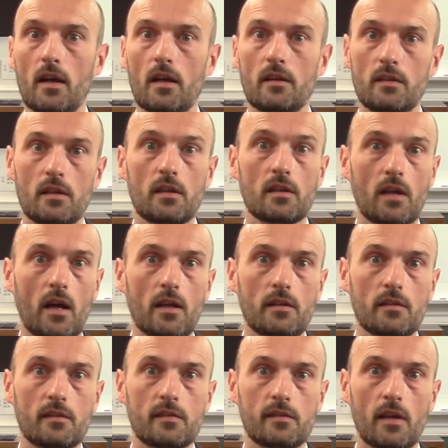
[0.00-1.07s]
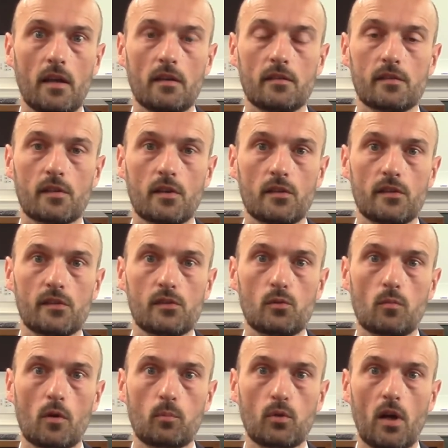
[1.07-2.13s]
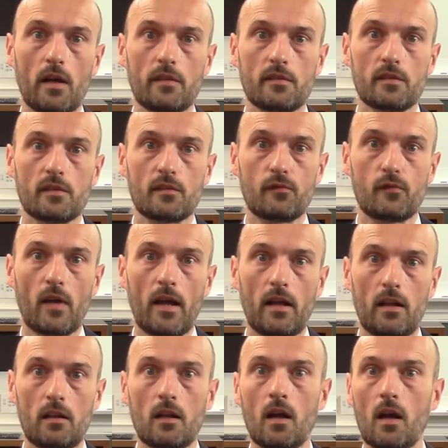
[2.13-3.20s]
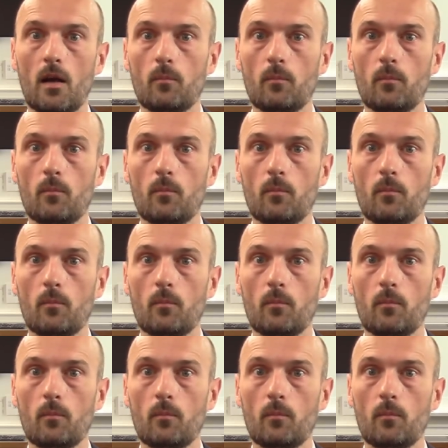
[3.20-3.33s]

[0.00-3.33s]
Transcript: In the United States, consumer prices fell